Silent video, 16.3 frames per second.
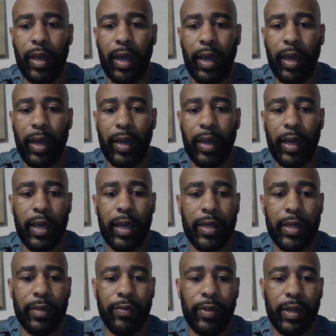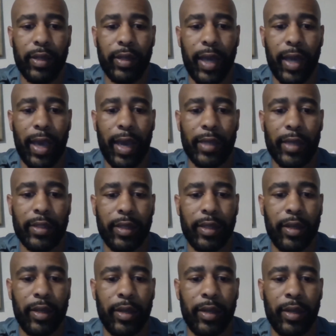And even as
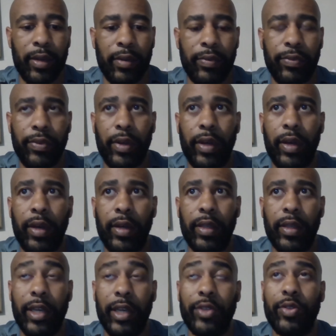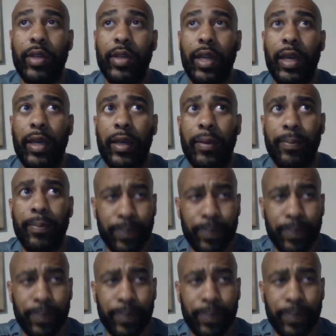of yesterday,